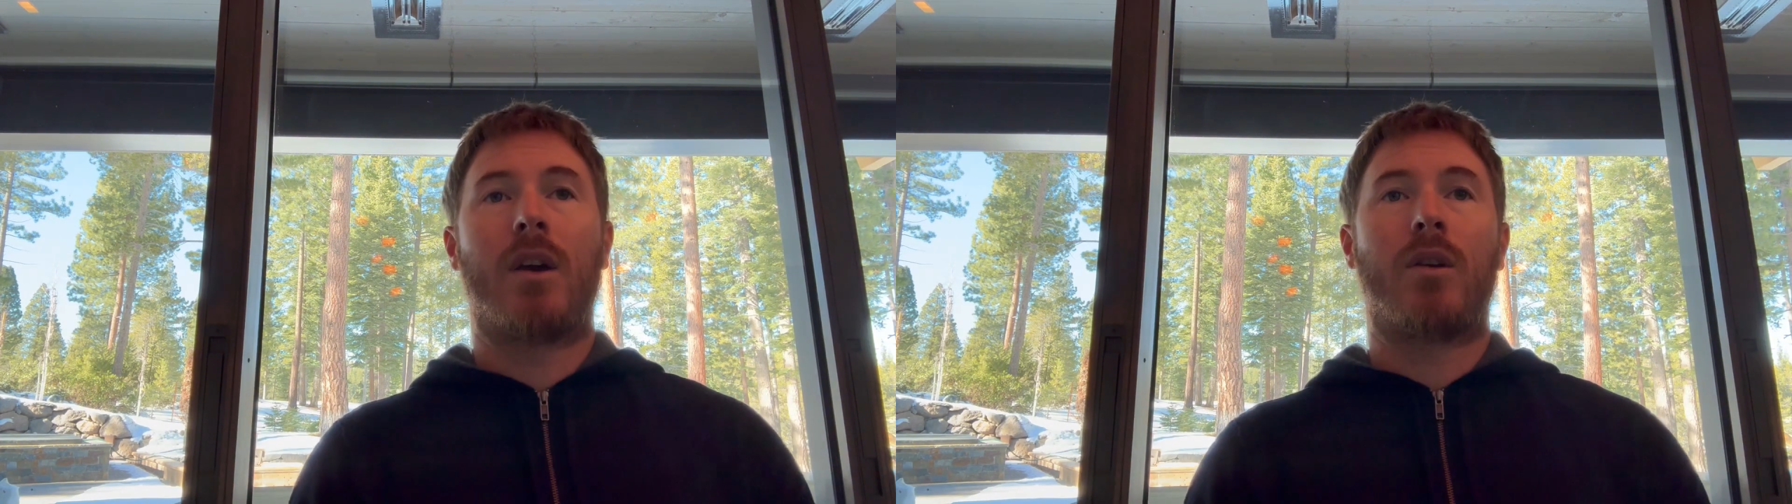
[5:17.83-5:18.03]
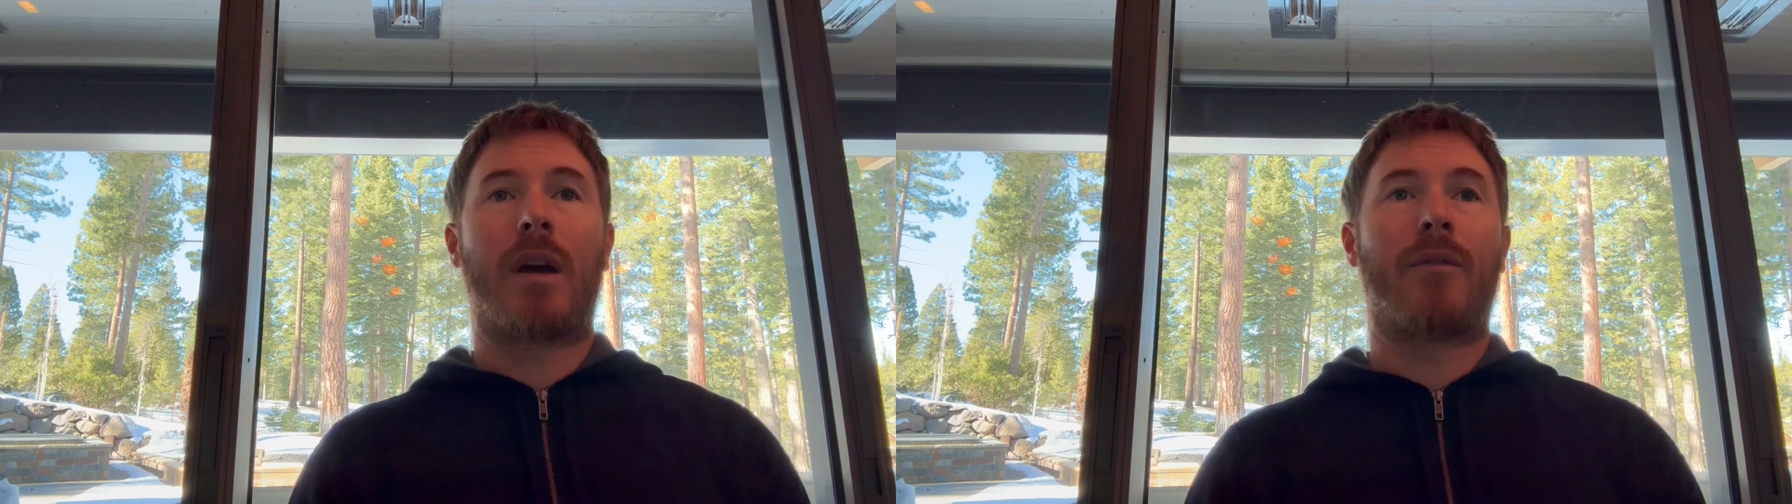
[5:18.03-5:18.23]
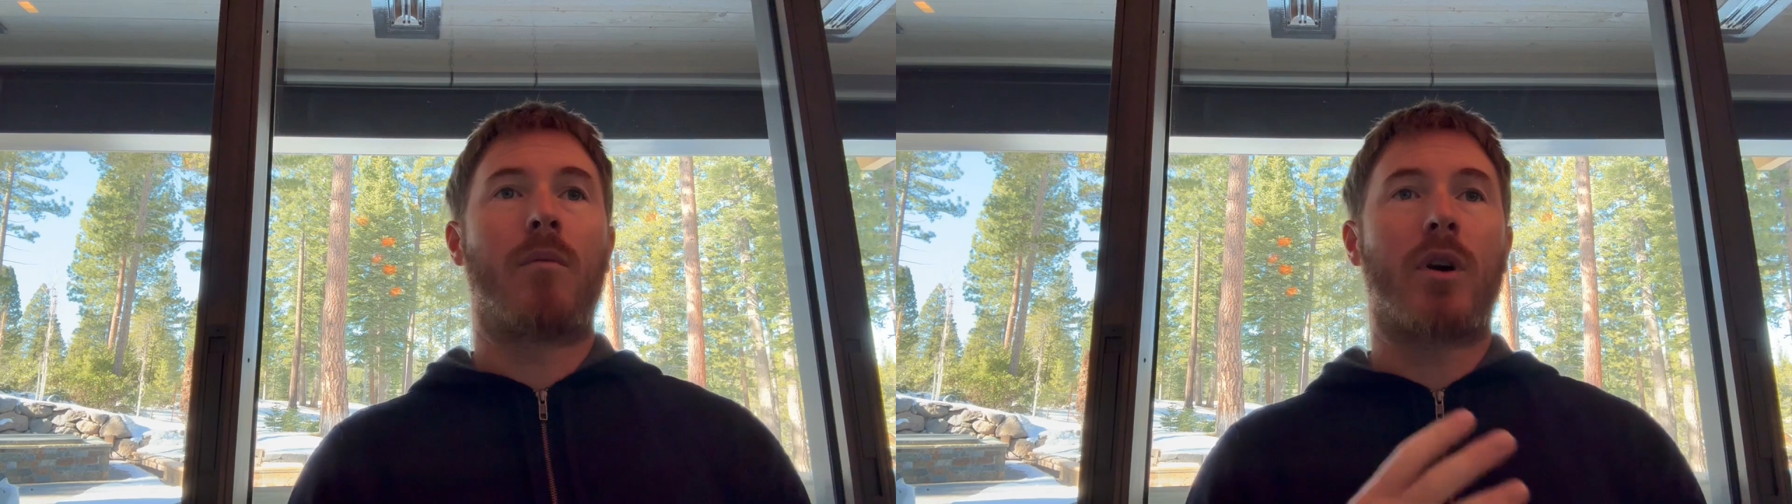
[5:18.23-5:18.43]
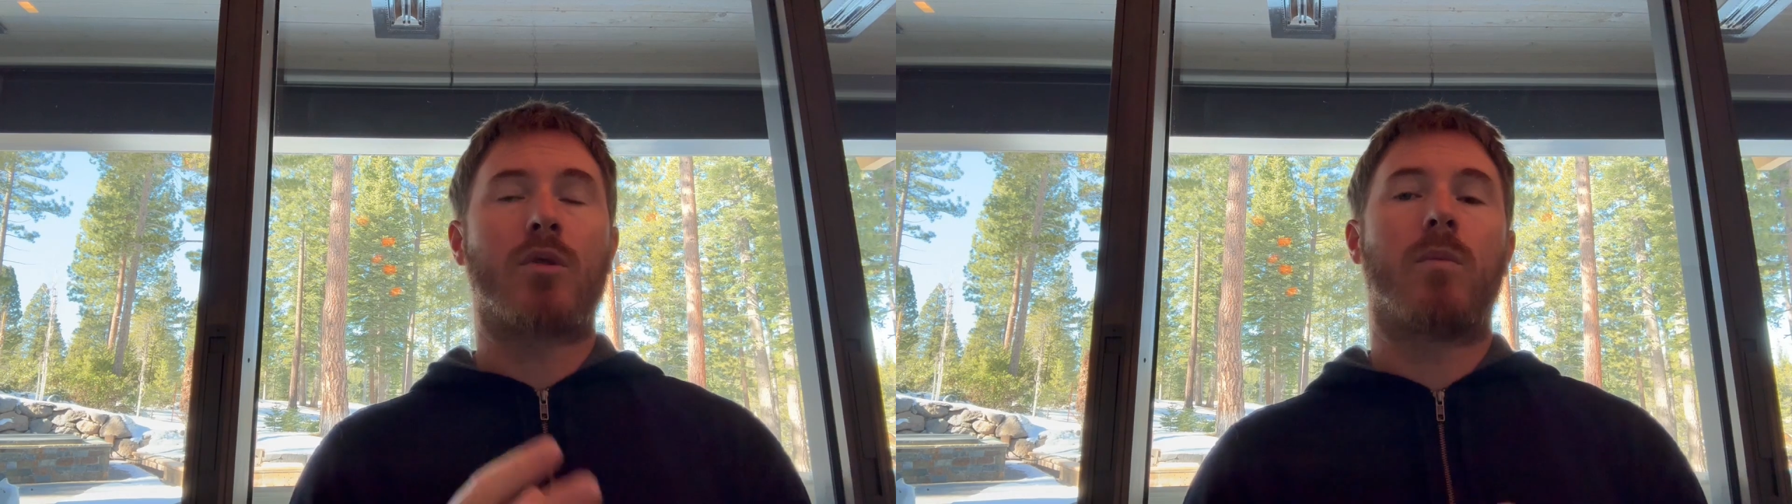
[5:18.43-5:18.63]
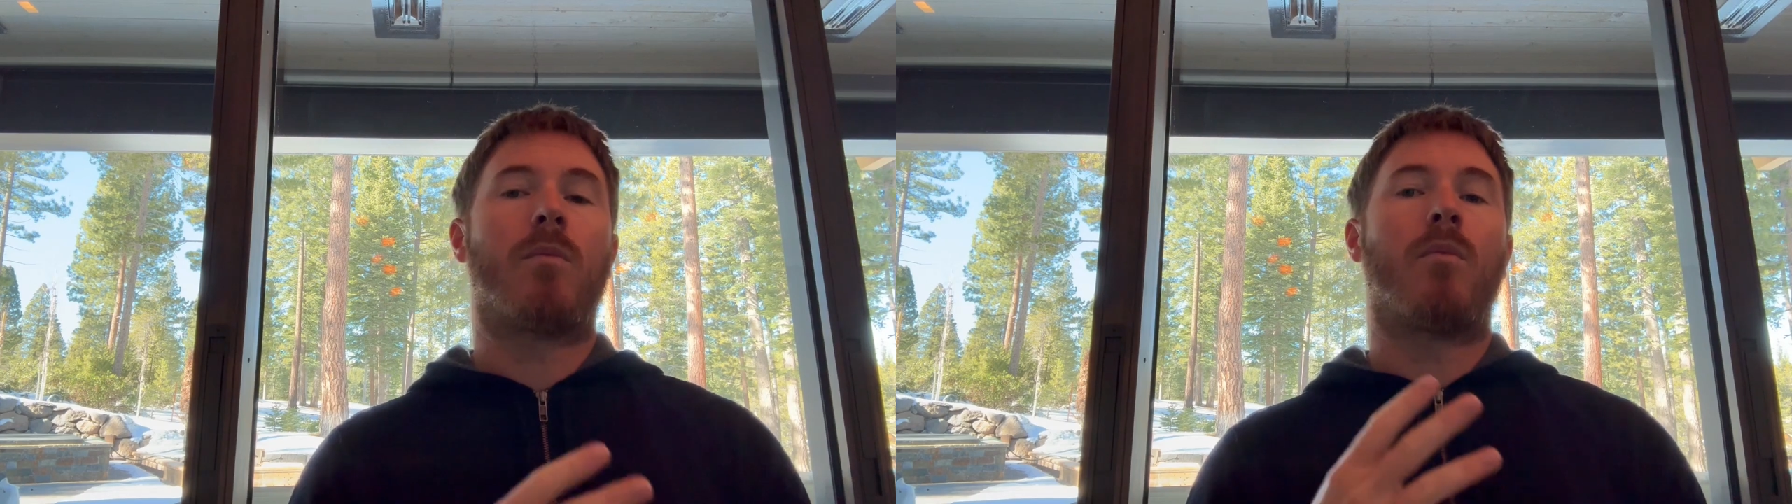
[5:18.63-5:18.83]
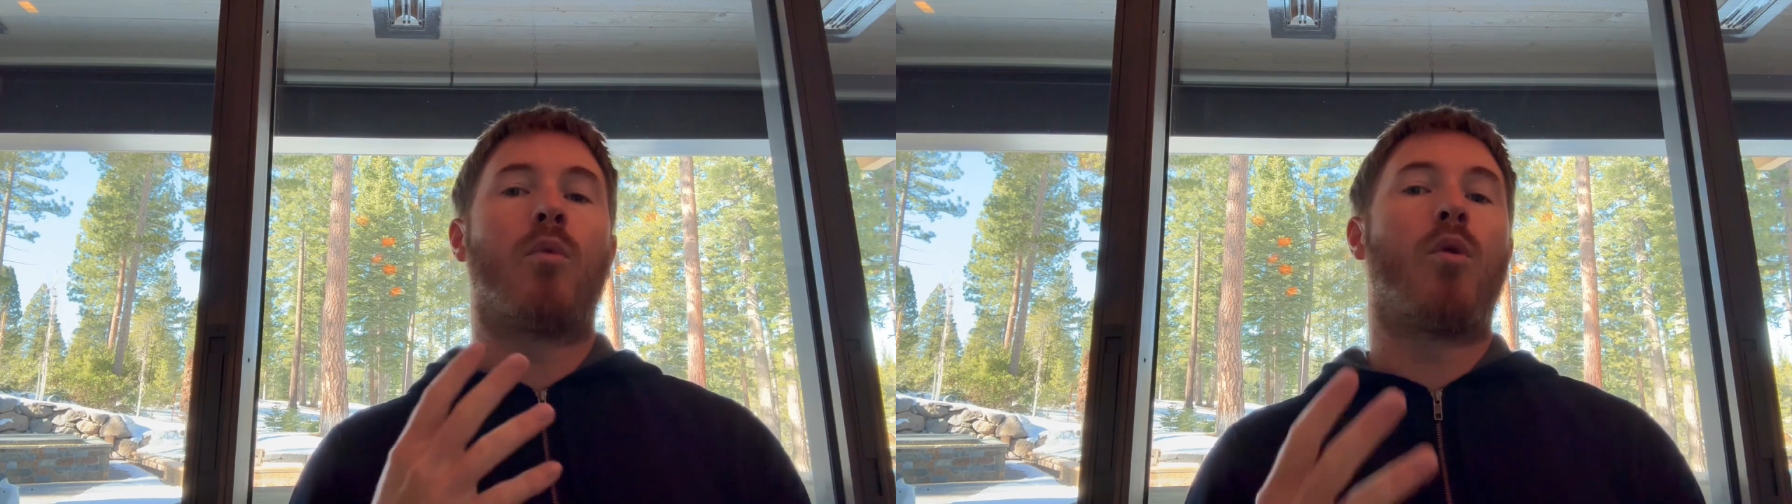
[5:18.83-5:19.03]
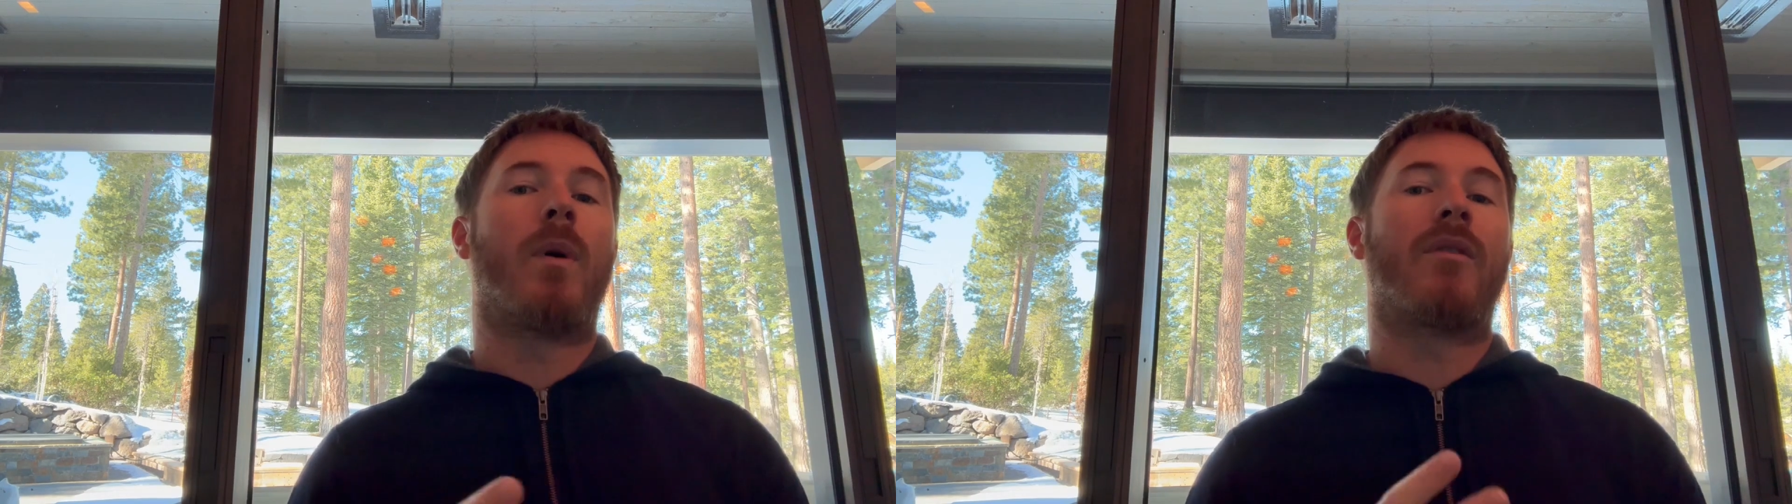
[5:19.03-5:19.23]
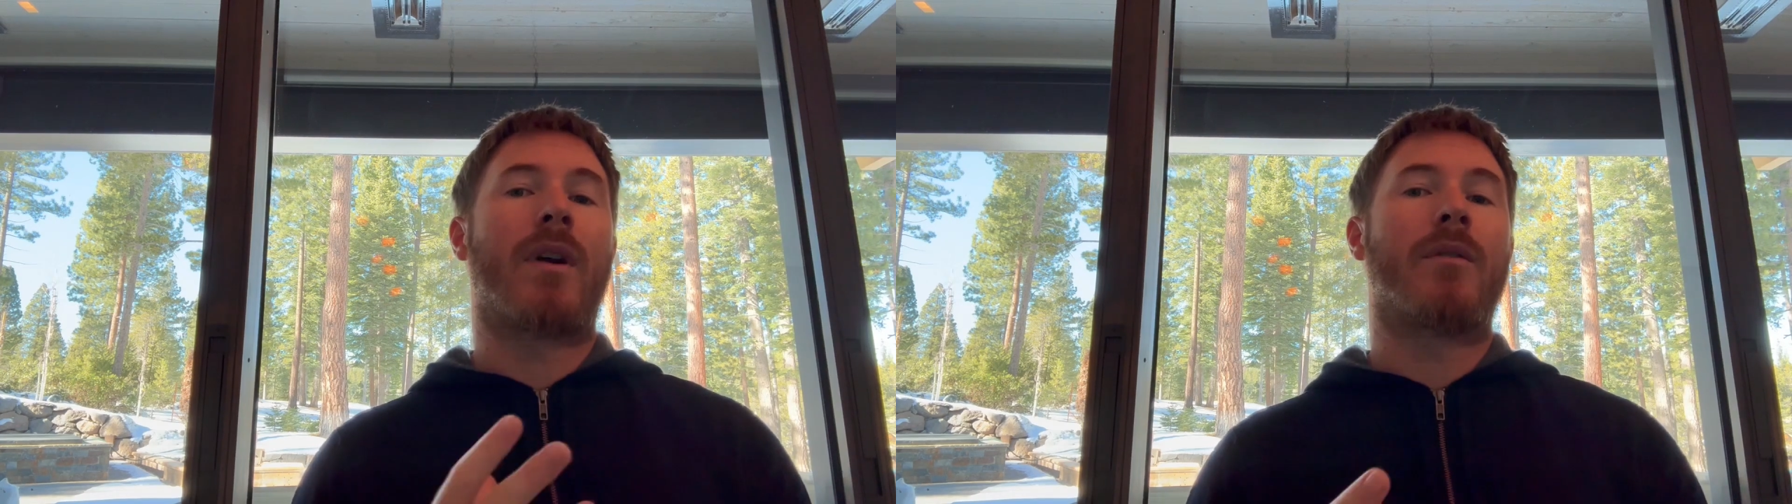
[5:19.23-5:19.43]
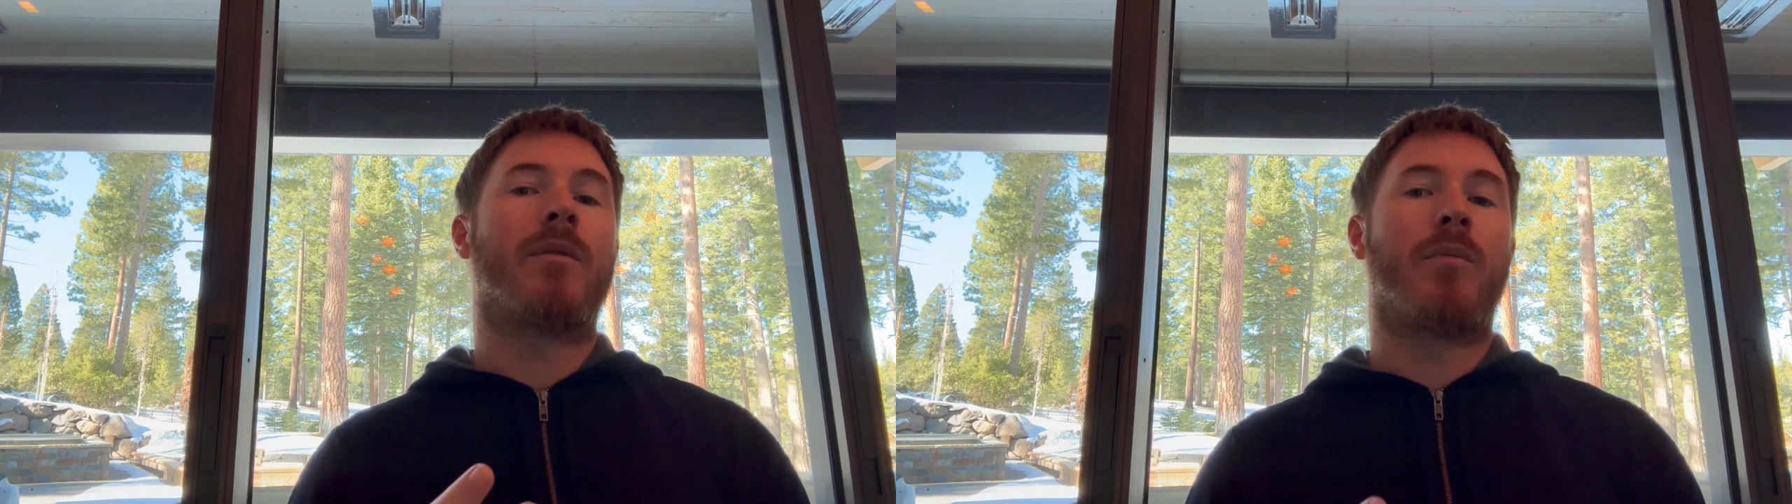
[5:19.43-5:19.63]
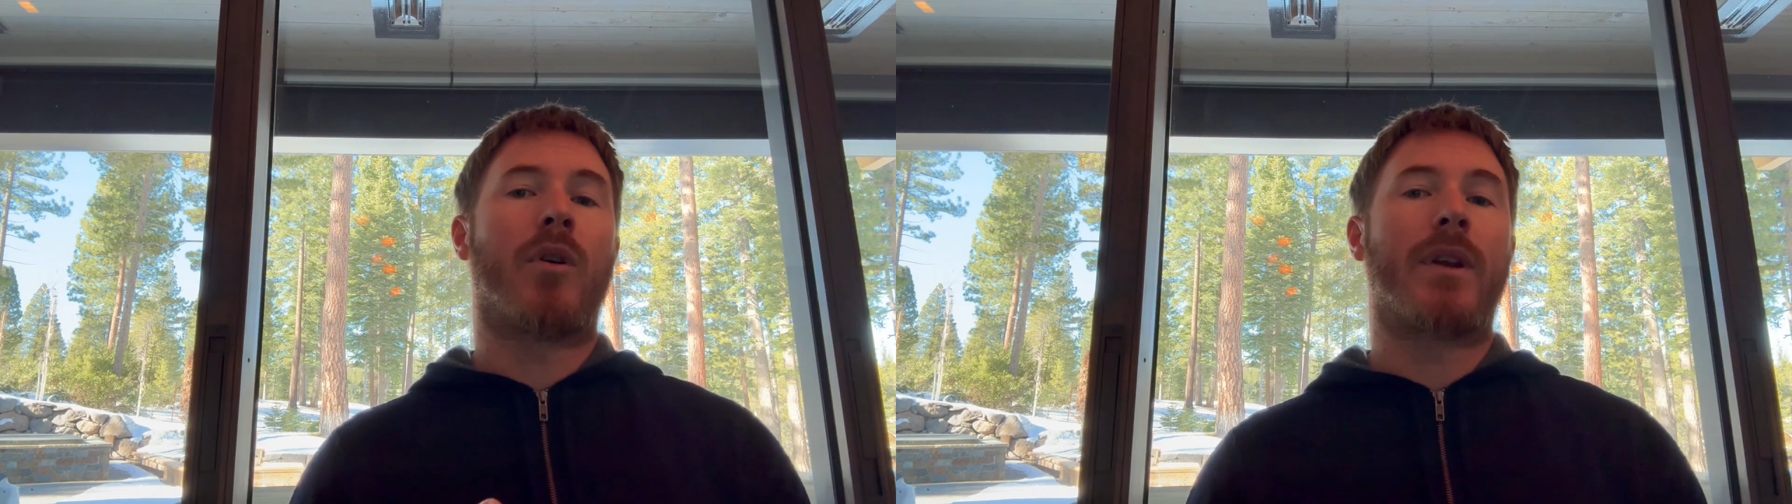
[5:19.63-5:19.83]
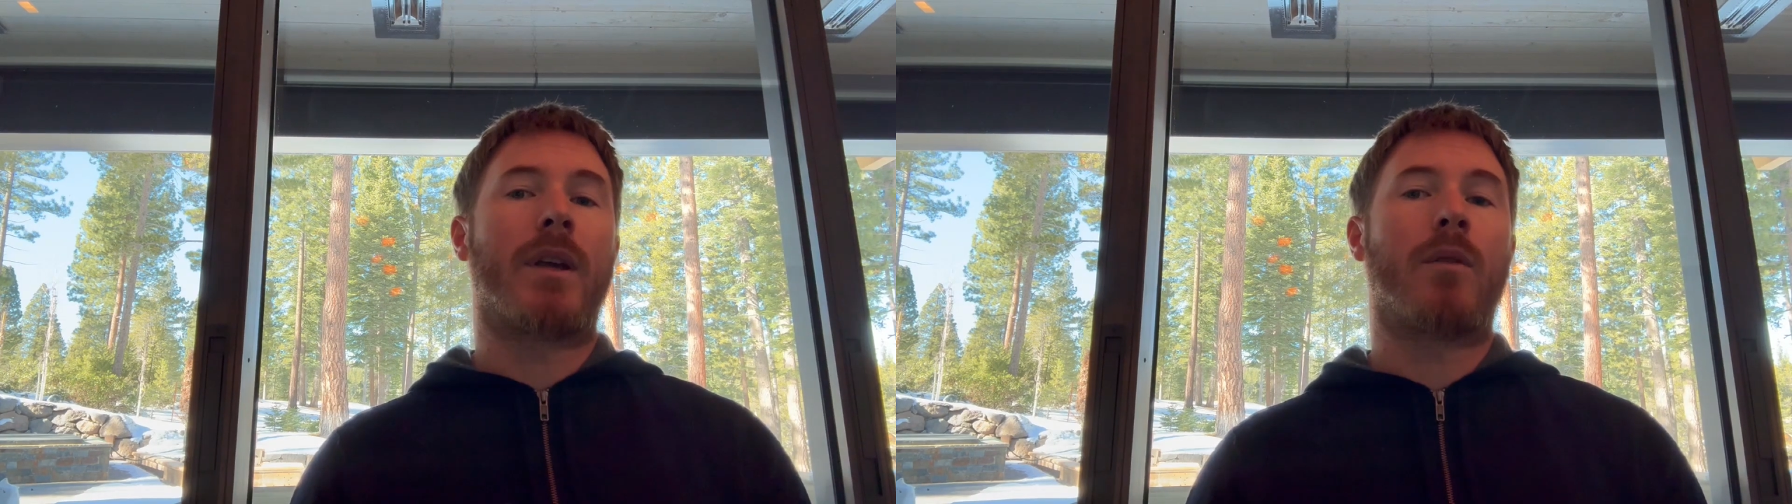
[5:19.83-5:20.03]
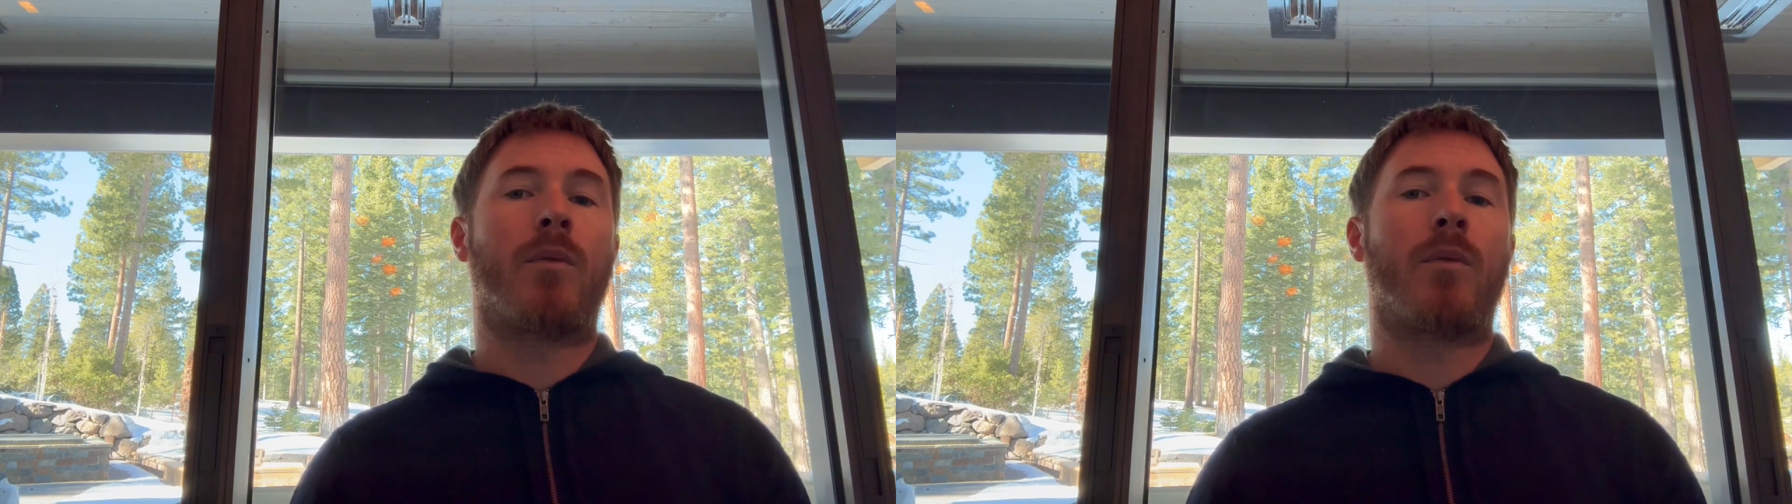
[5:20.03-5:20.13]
You have a much more well-rounded body